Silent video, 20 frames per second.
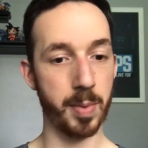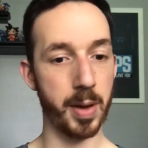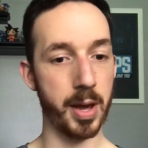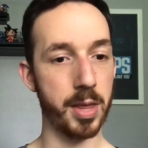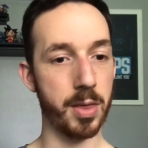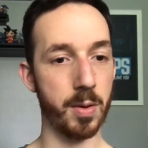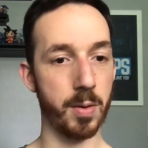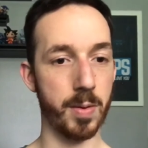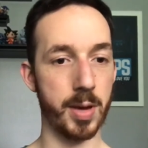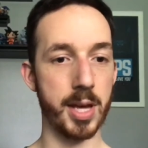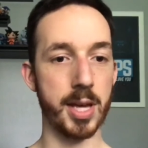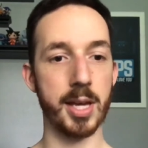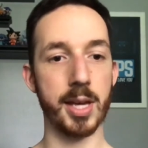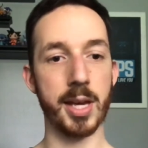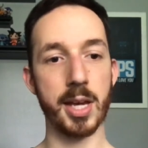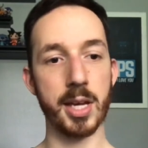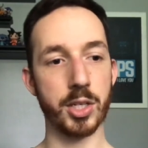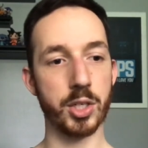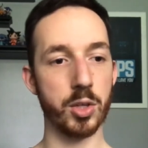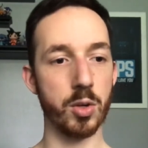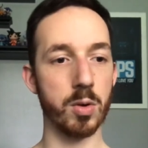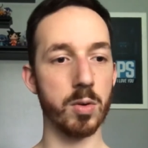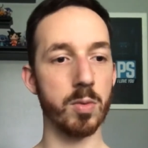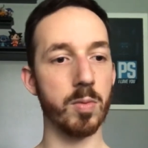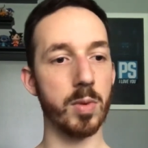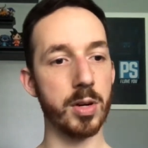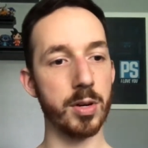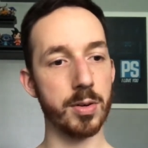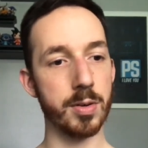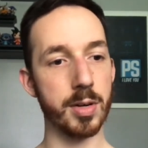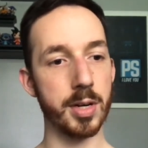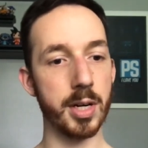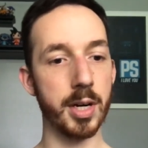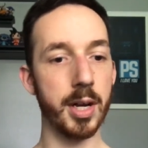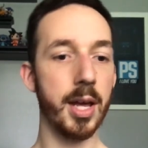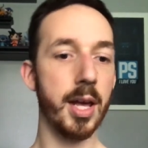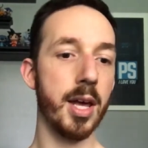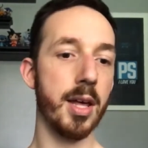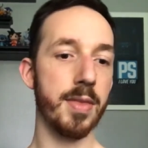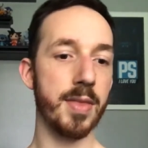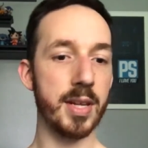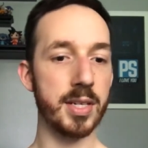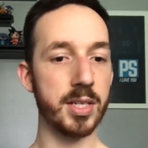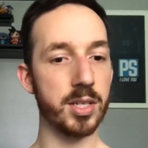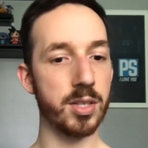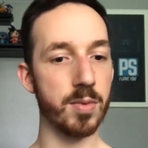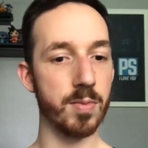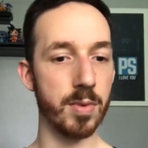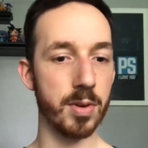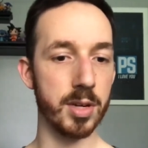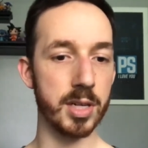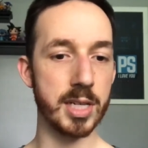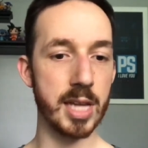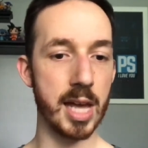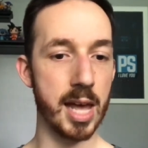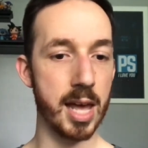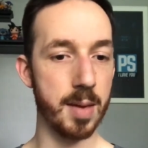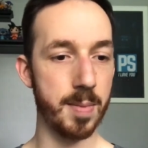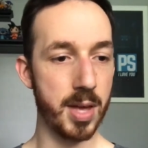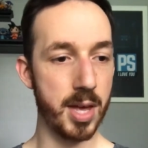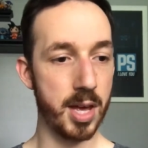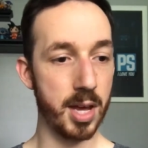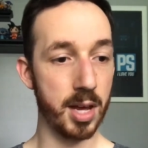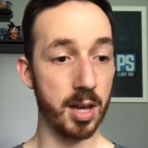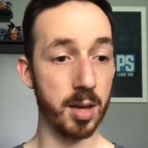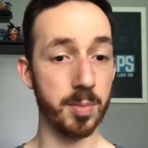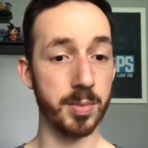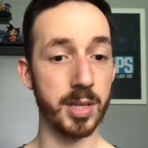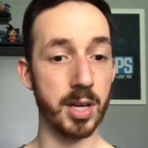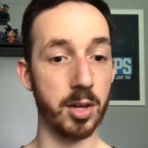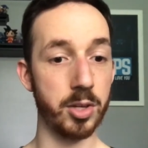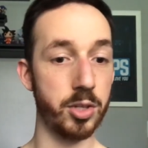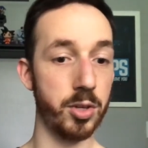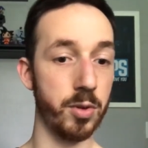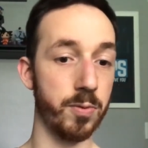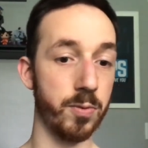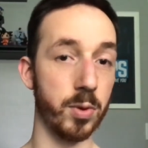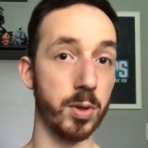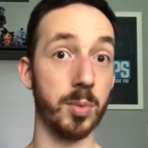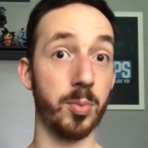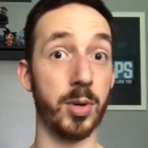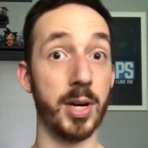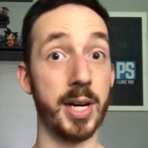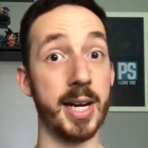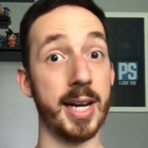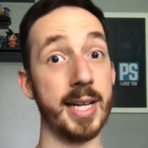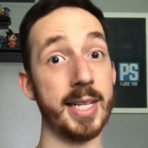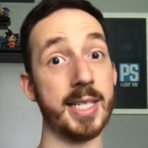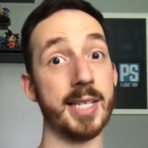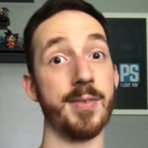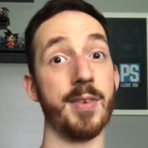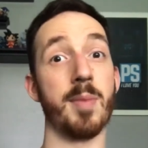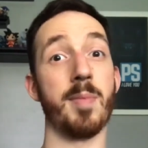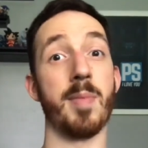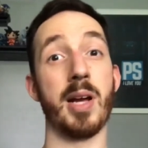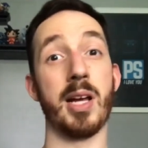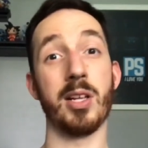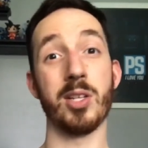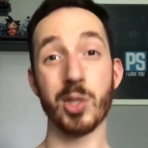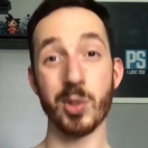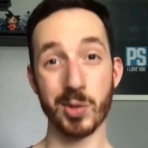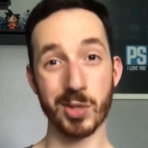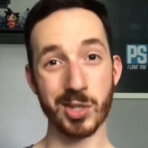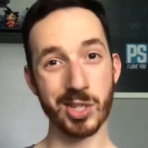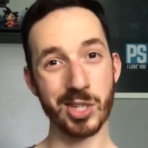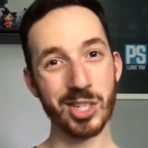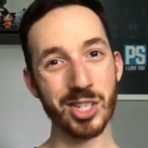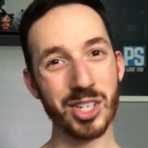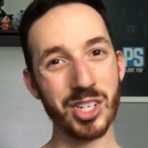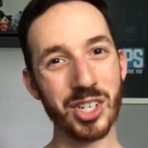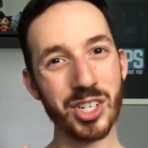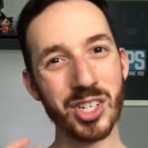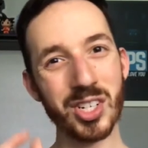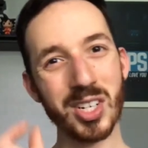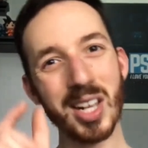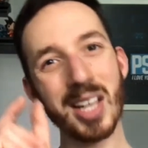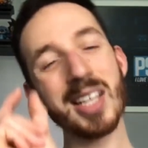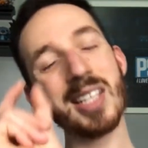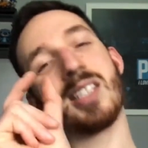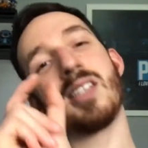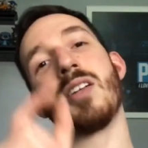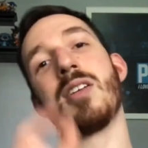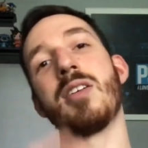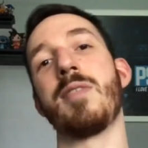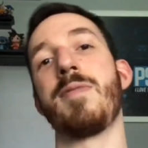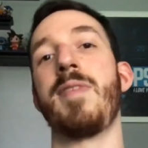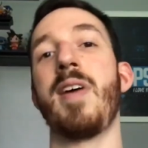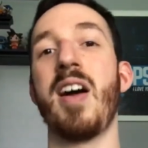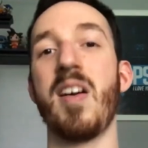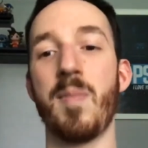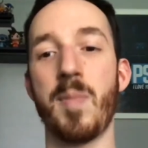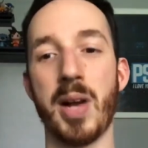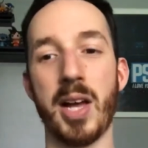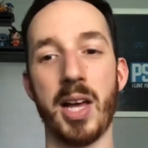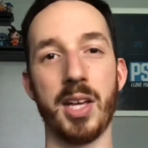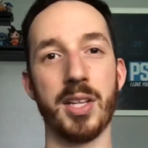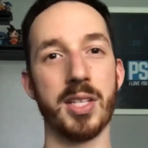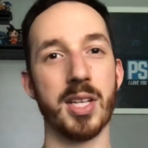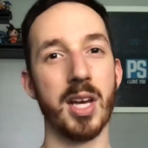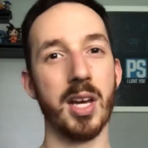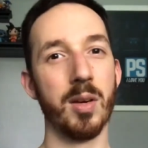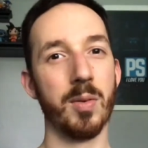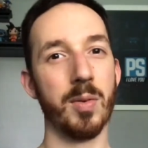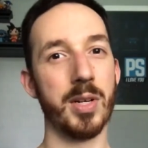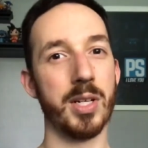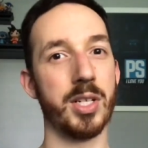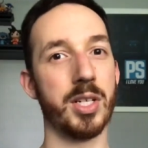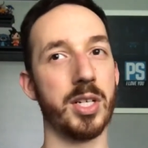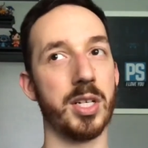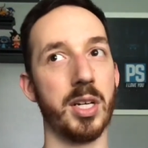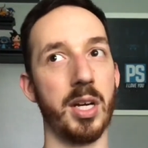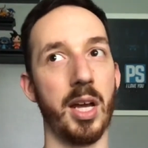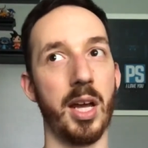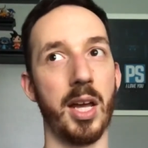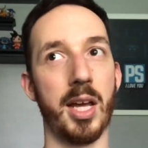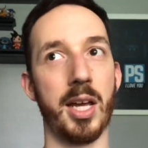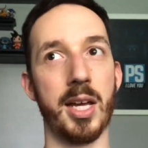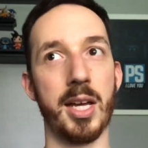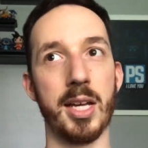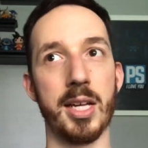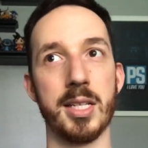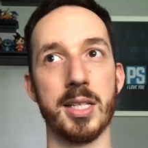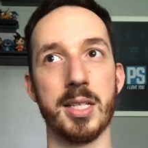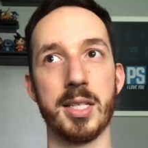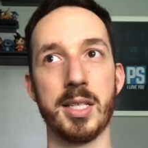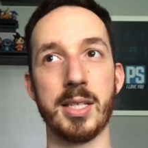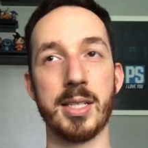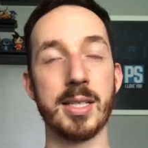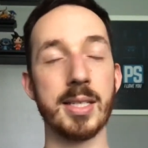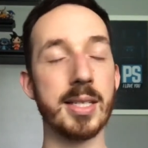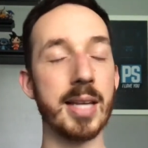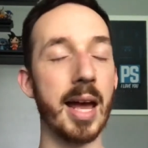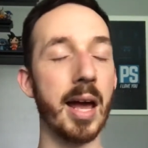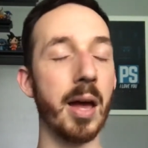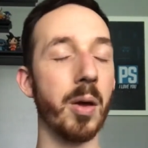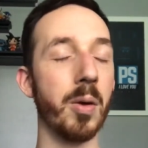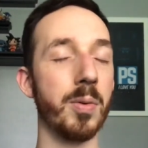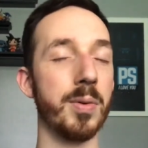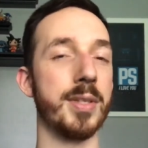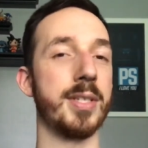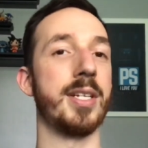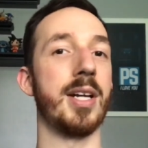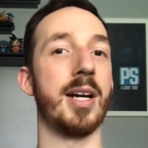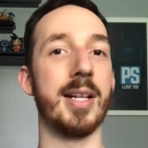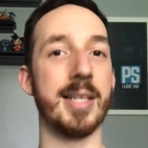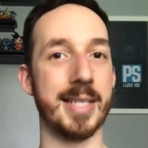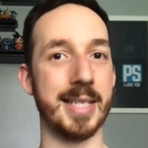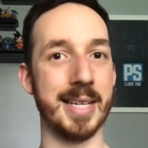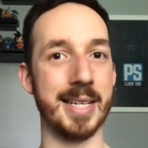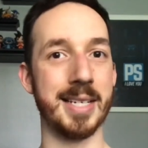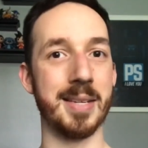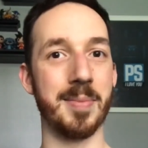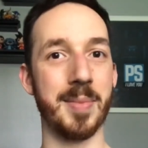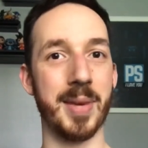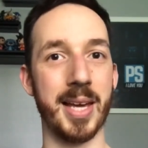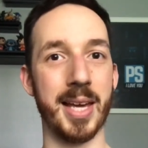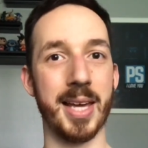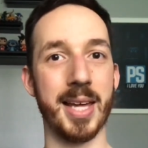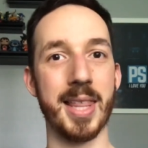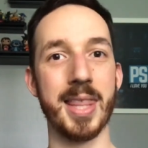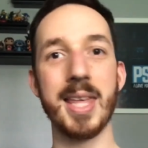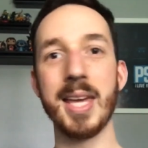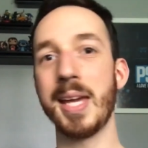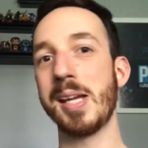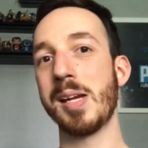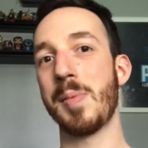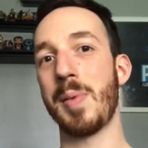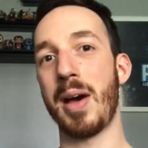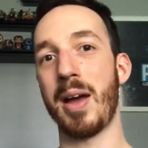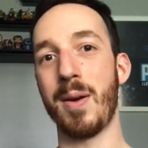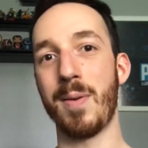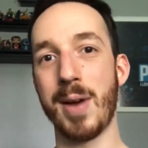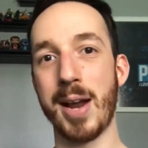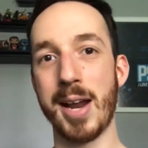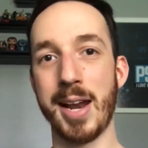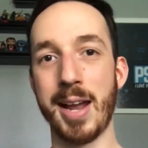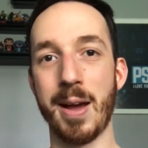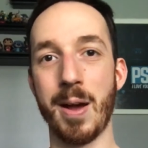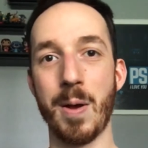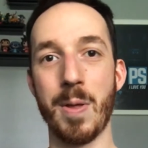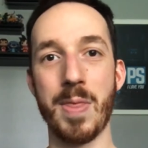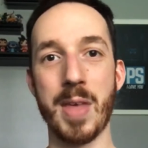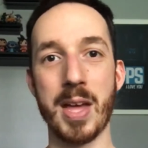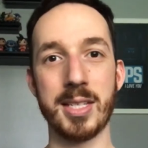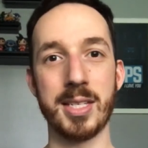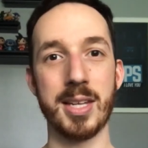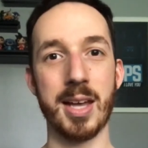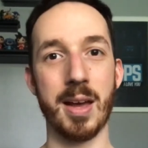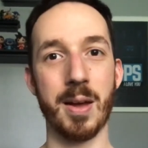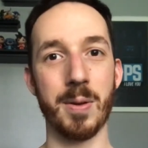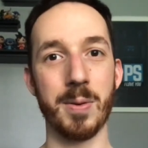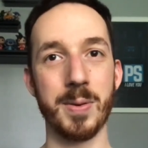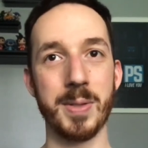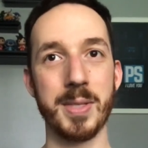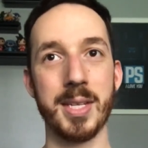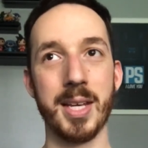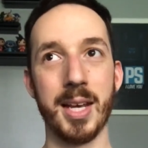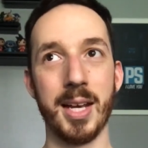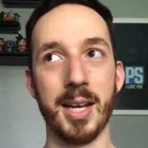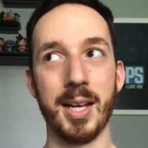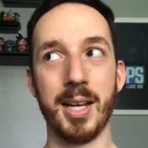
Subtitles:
by the way, in case you're wondering, that's the wrong tab, comes out to 4.97 miles, so just under 5 miles, which sounds daunting to me, thinking about it right now. That sounds